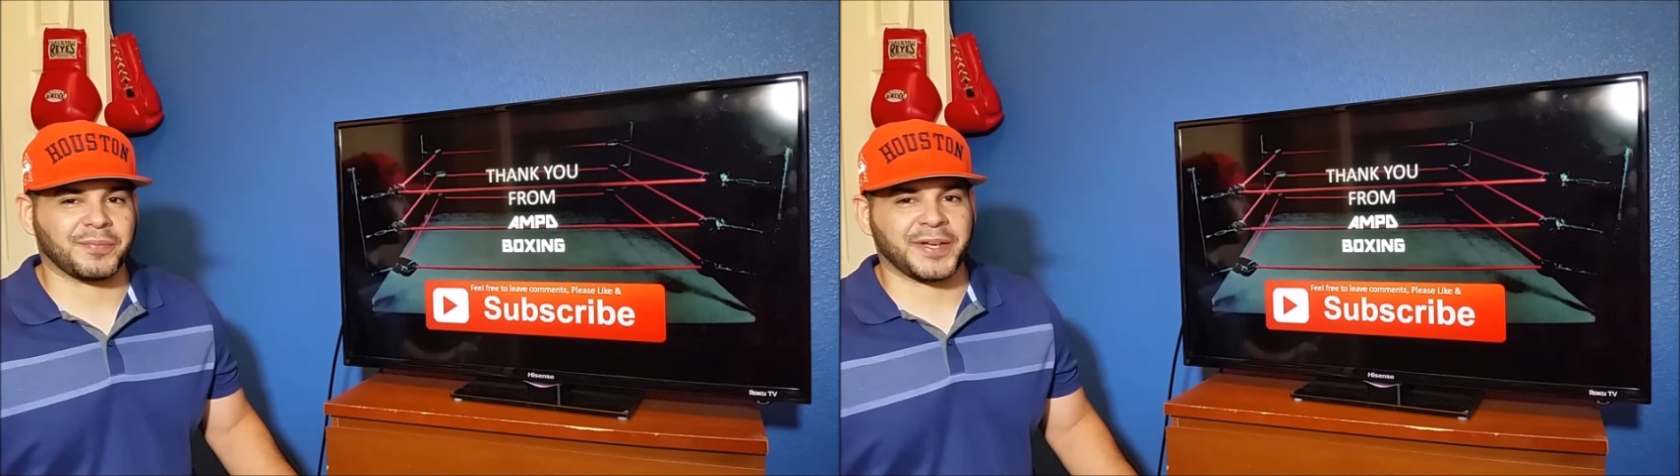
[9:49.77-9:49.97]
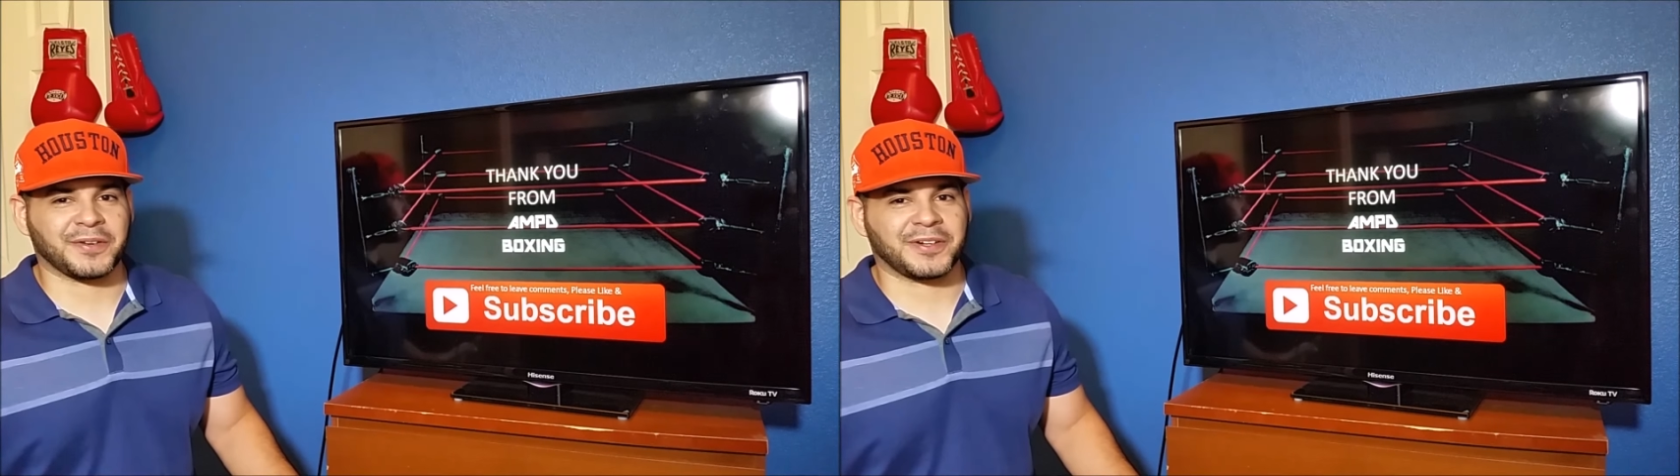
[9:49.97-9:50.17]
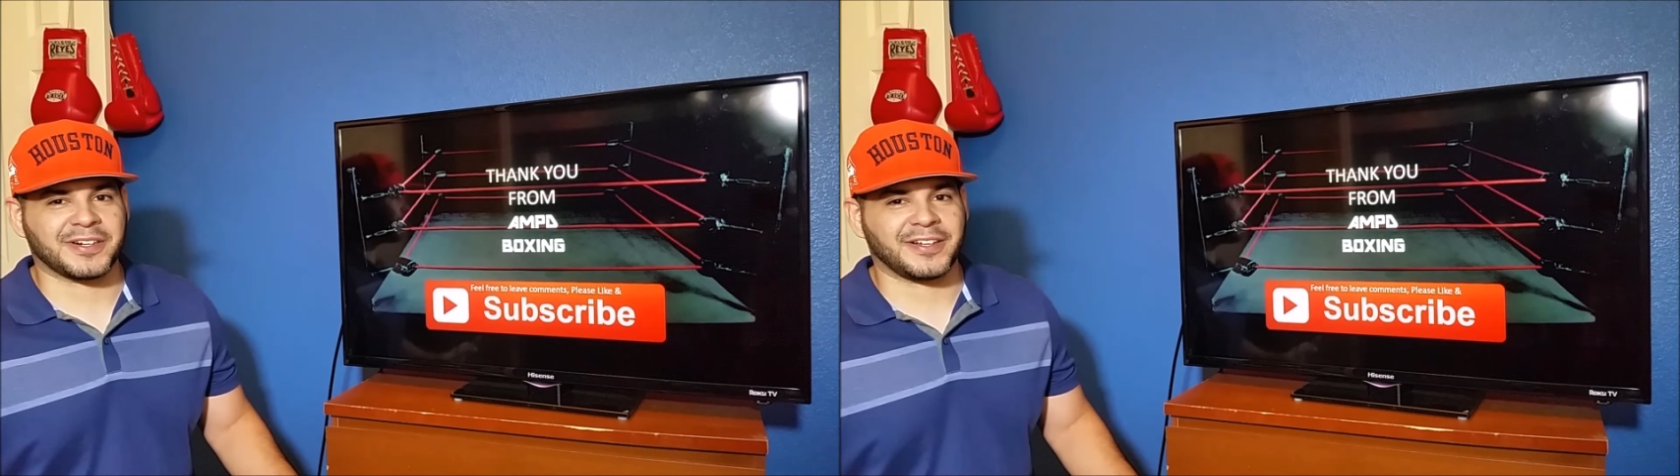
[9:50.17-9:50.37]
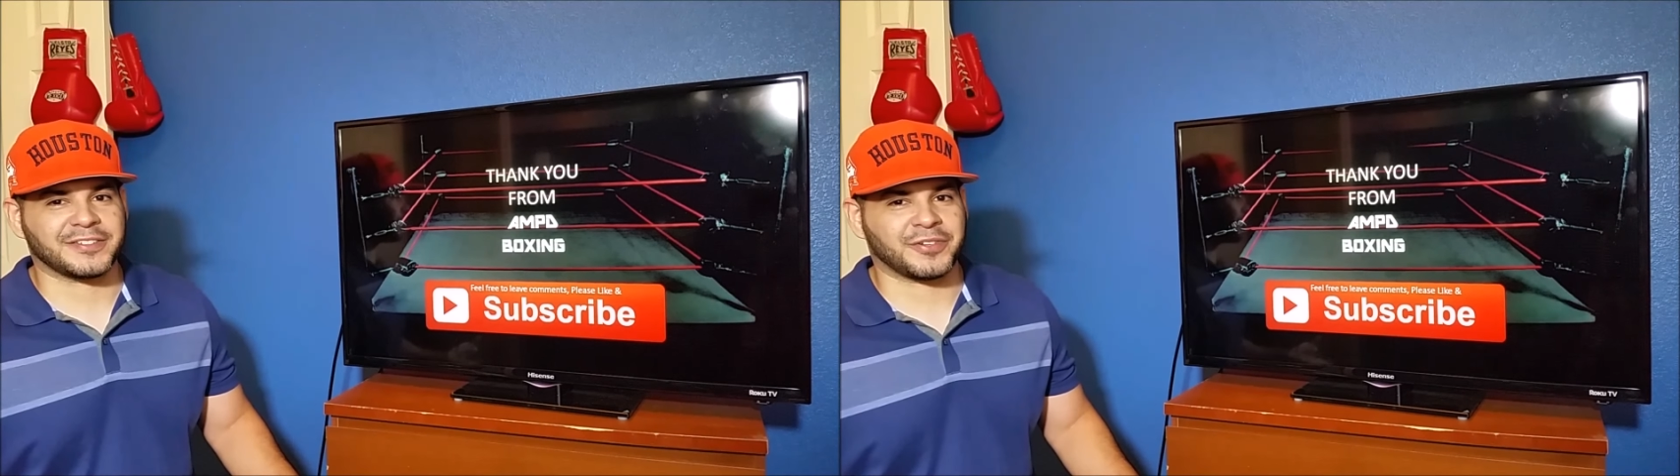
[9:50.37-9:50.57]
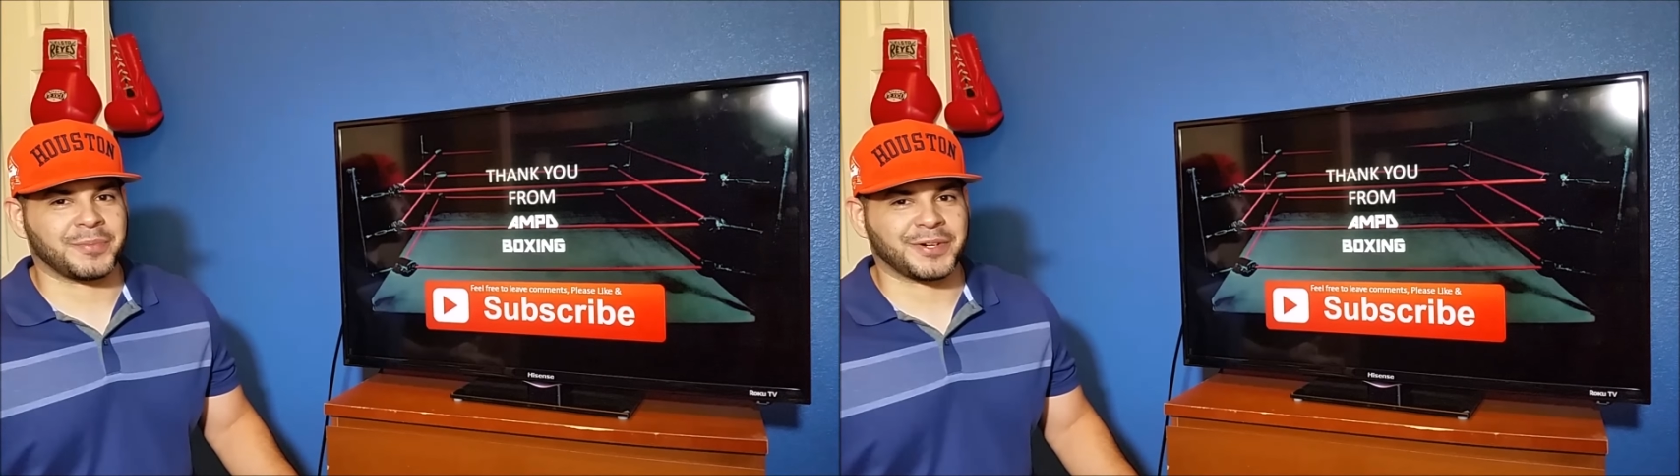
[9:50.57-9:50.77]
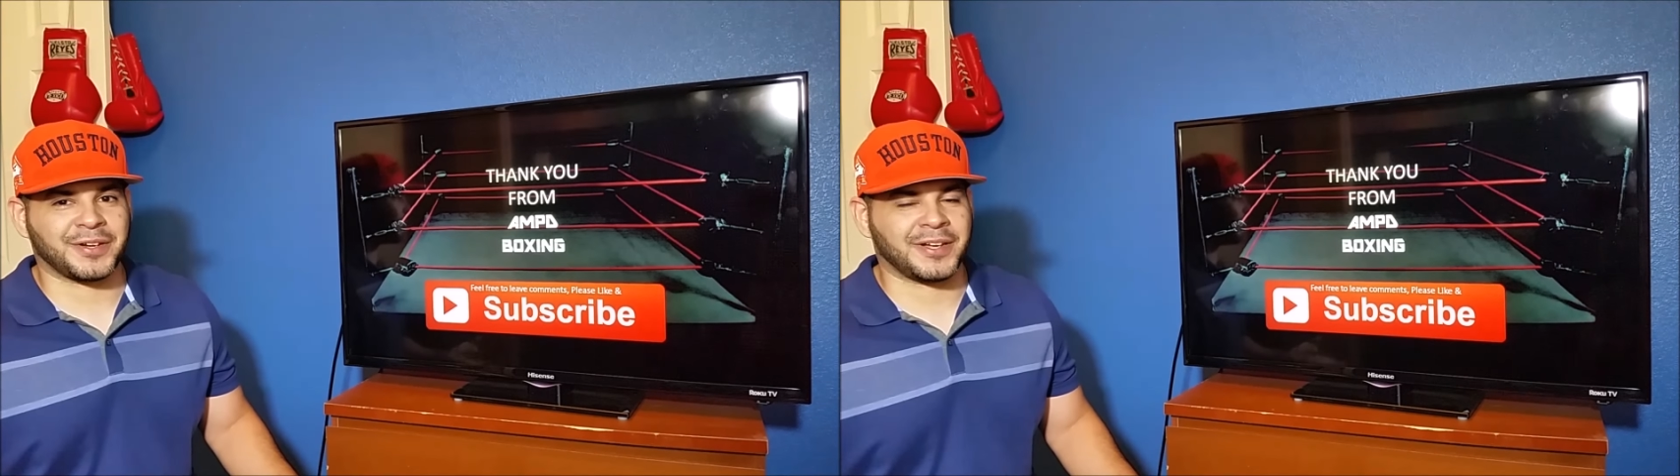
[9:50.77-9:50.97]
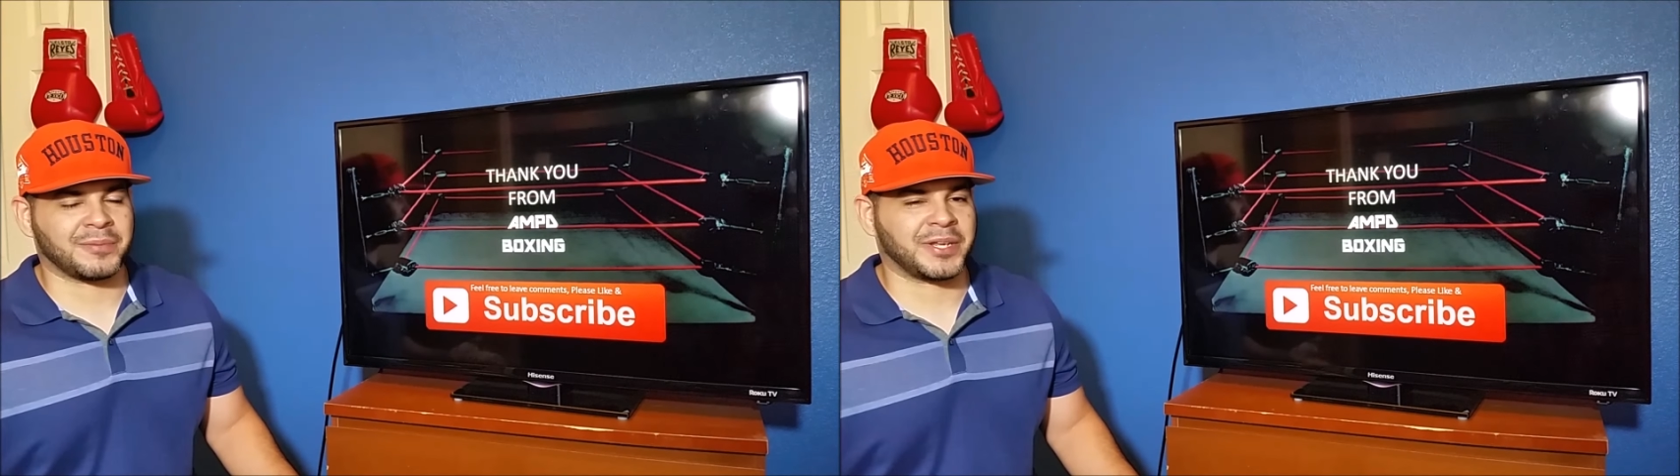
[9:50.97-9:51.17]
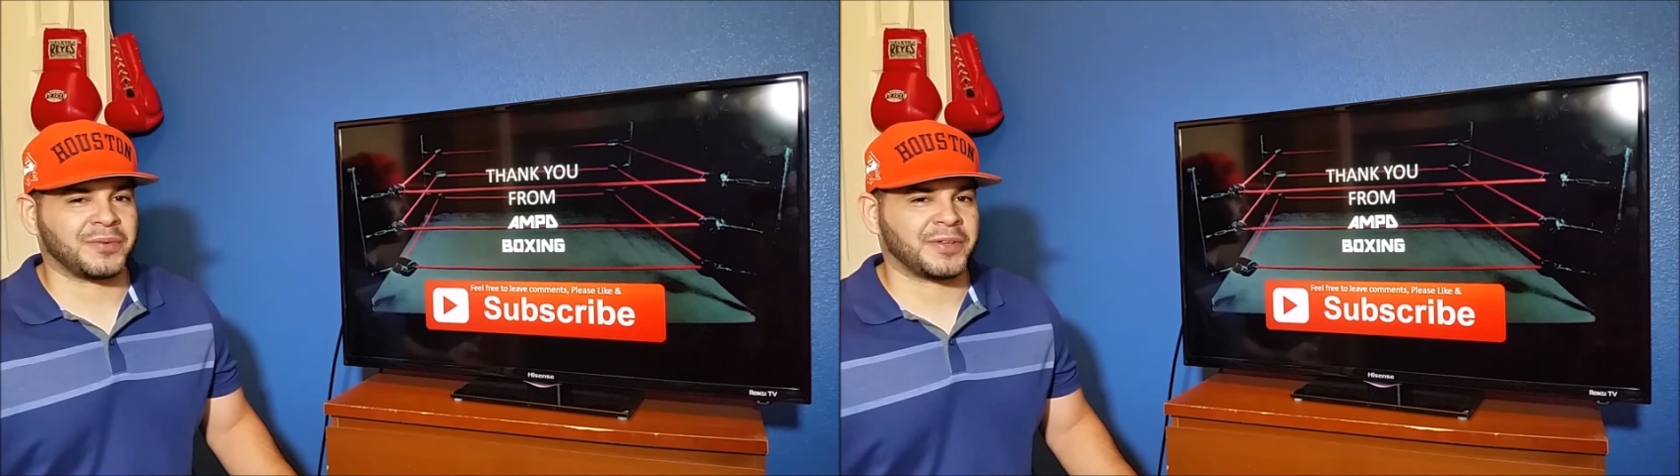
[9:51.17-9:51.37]
pay no $100 for Amir Khan
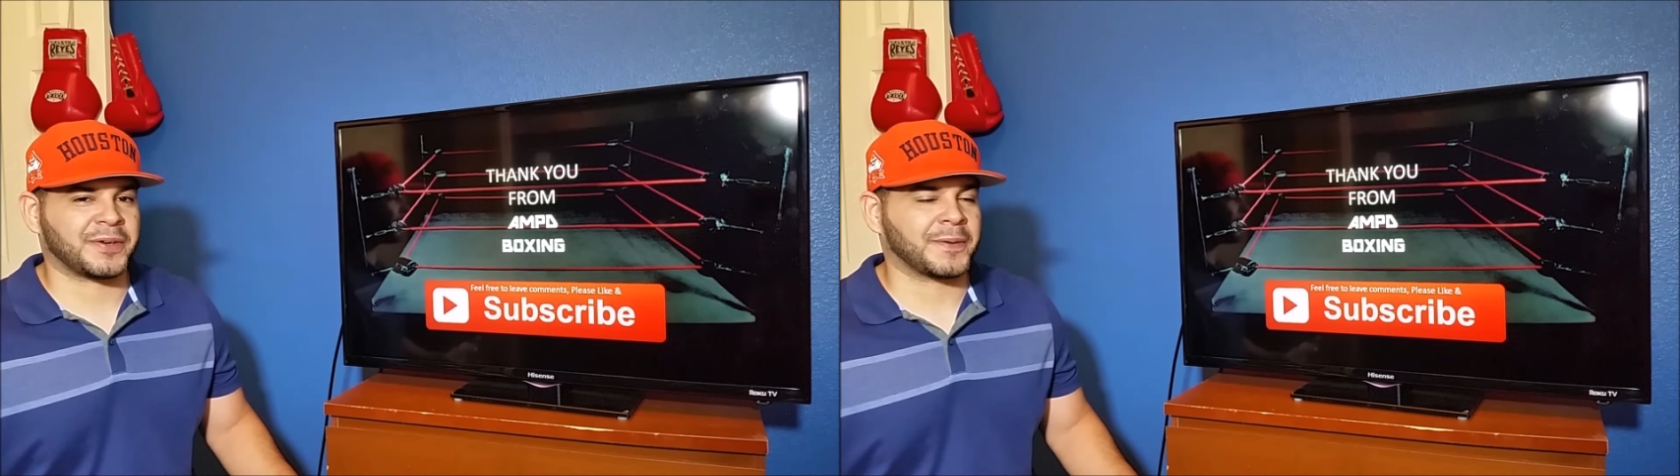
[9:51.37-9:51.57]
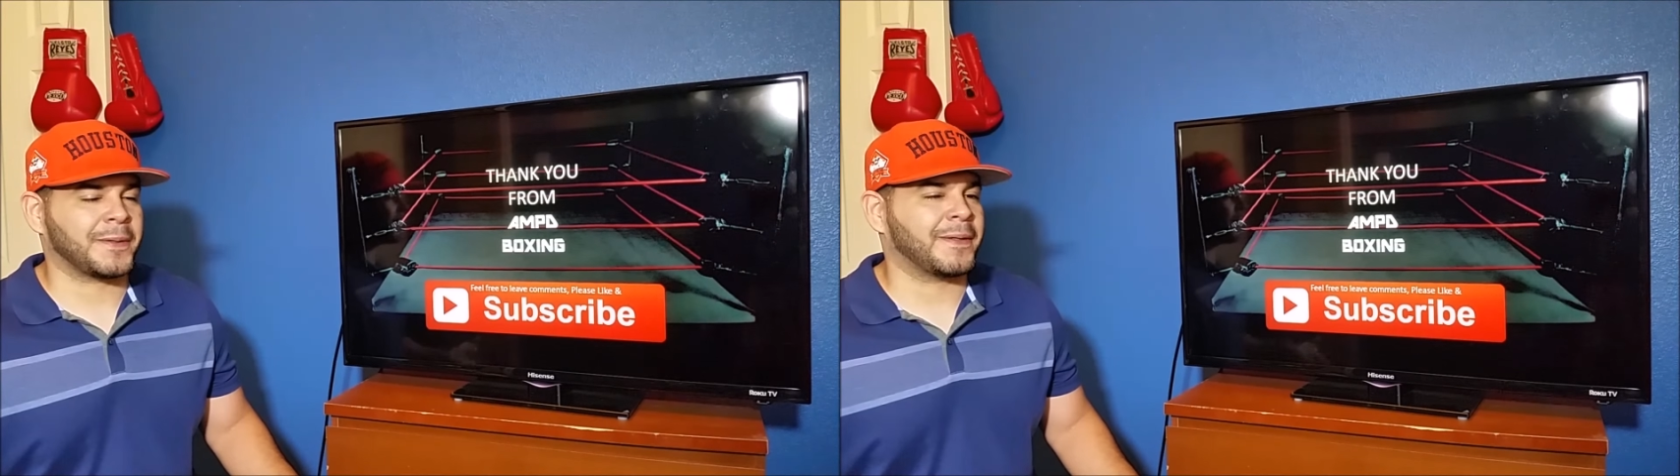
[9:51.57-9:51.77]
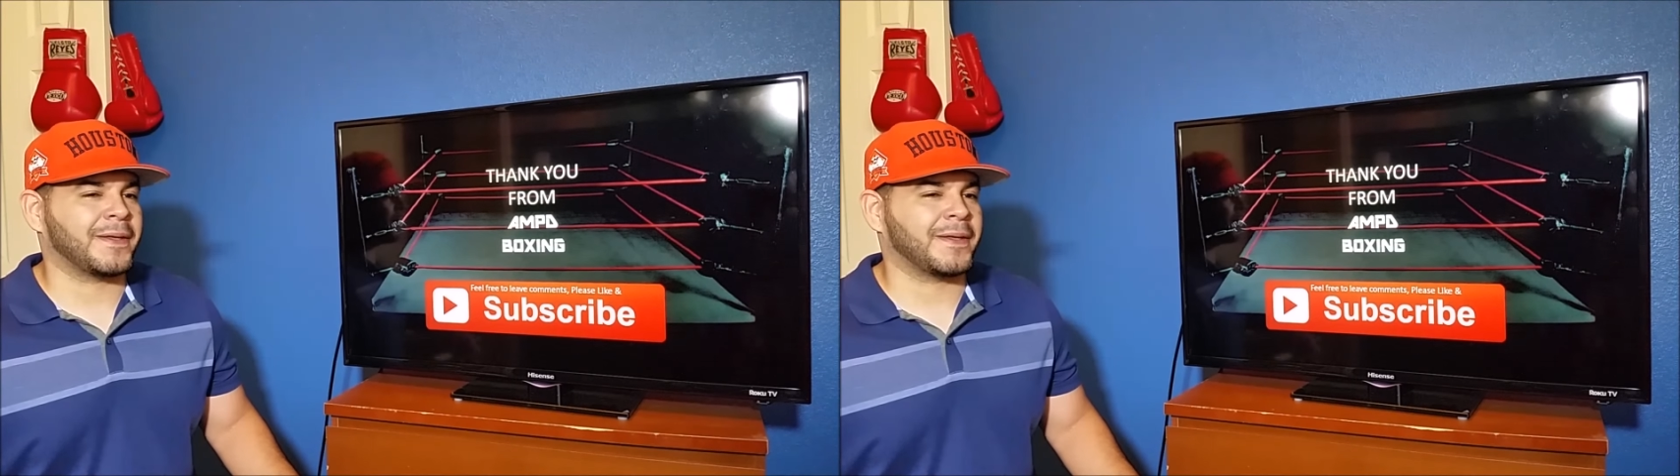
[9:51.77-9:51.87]
and Mayweather.